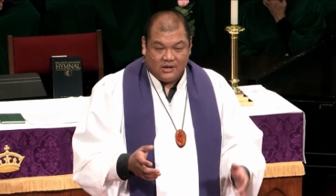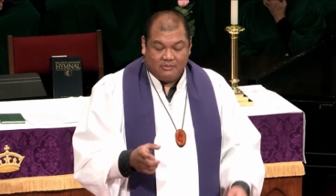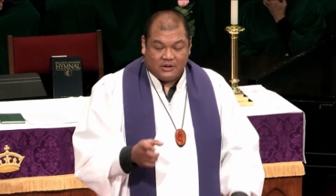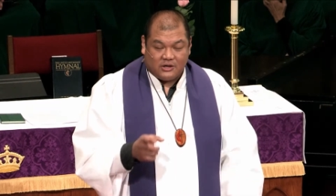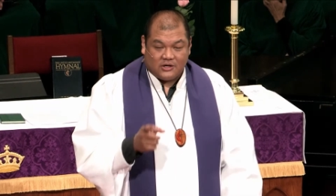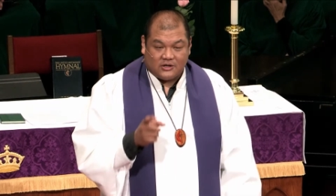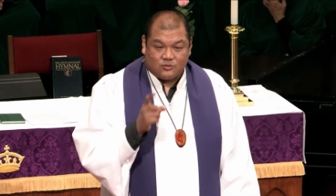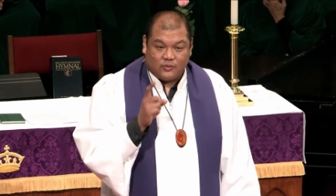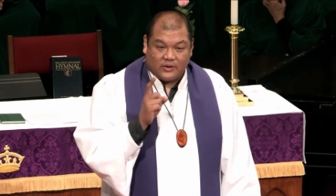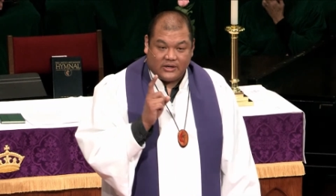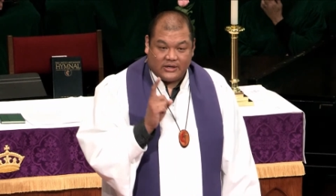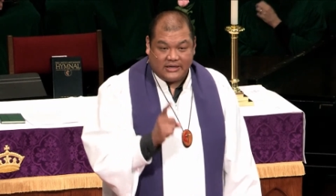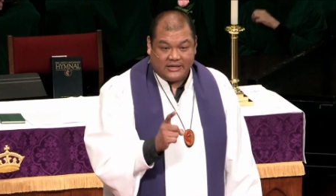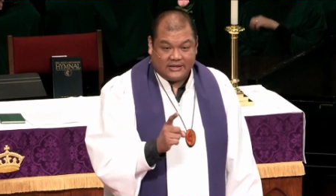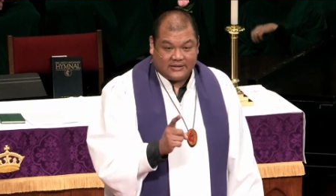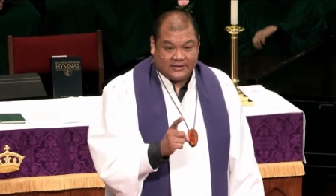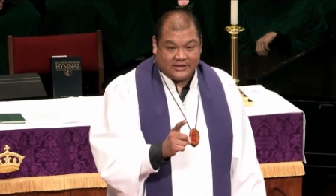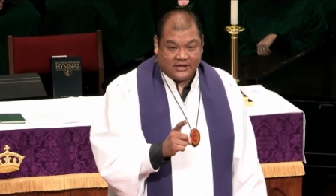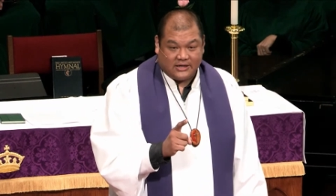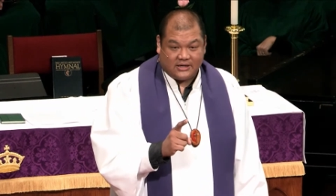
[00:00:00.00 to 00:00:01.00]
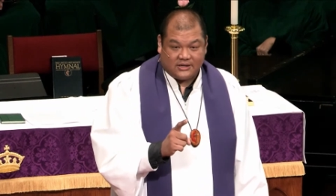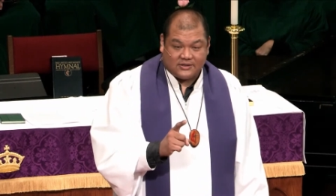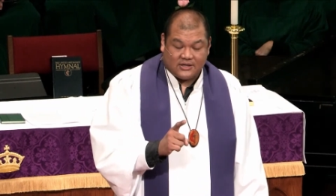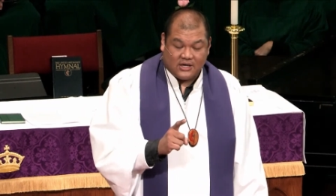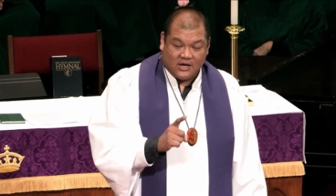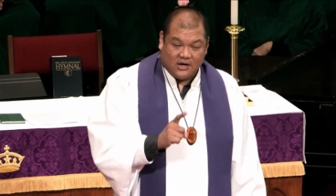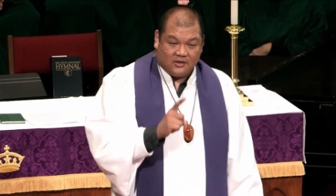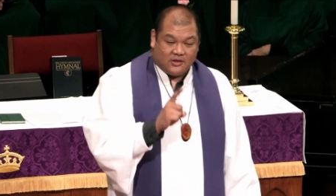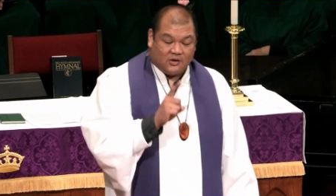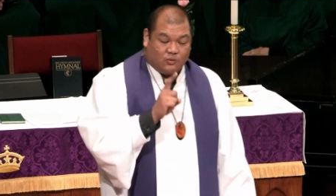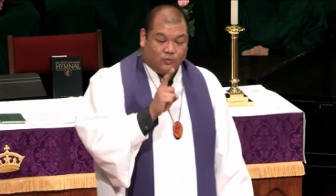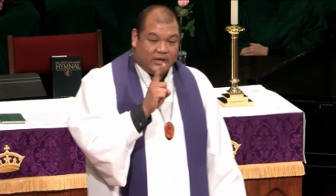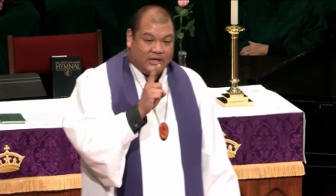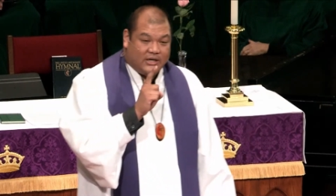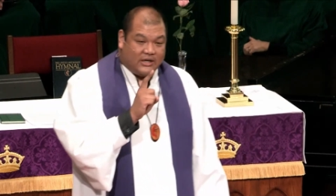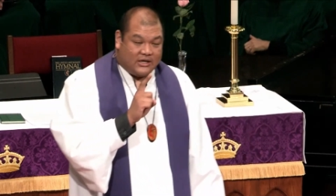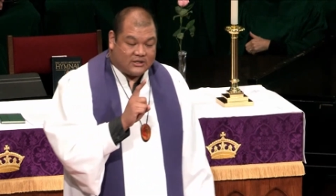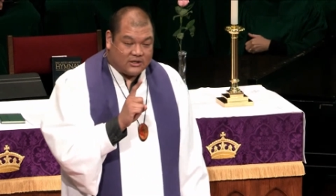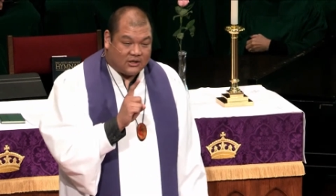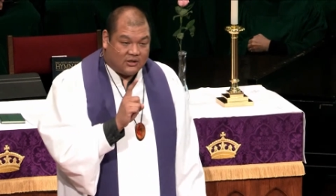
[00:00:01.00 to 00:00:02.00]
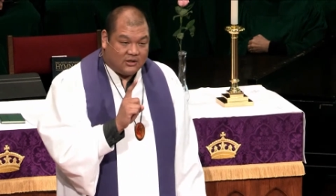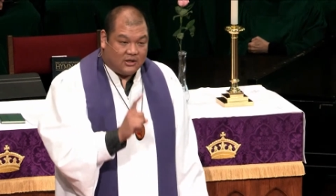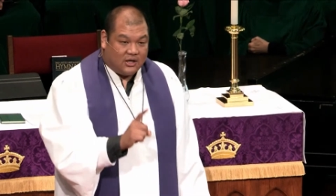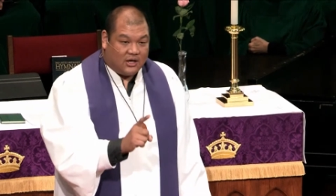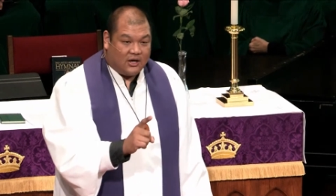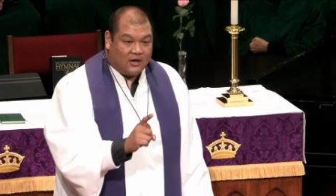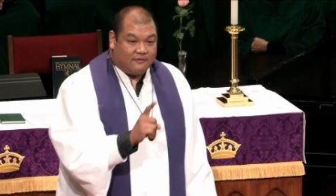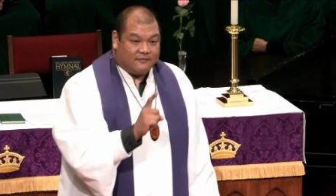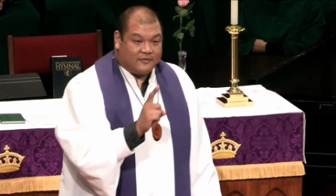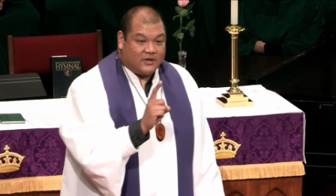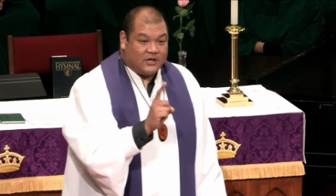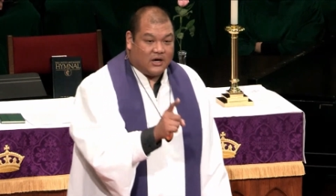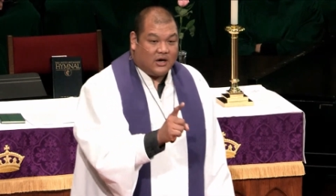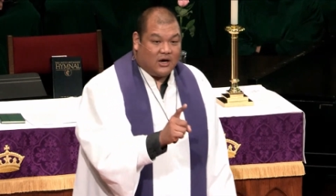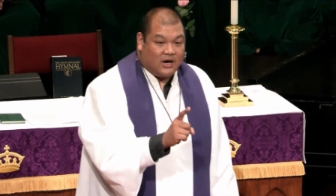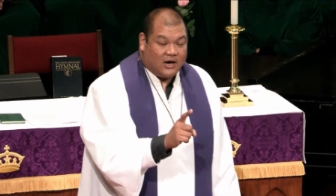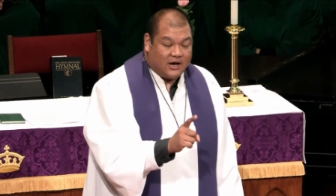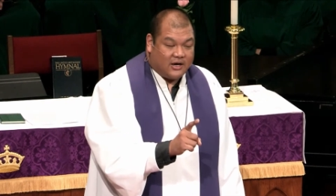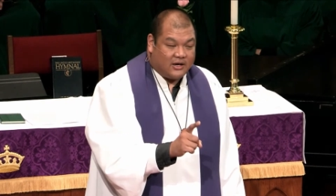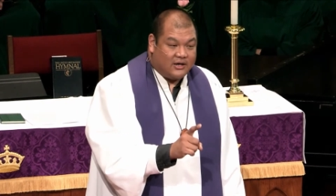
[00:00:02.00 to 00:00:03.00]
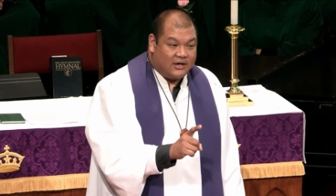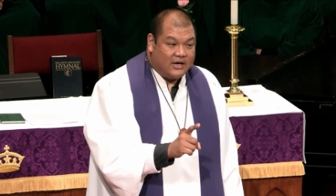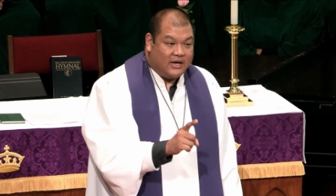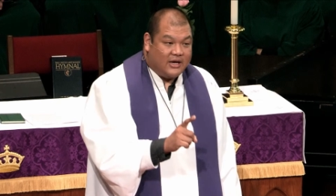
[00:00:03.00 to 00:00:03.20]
Because when he says that we need to love God,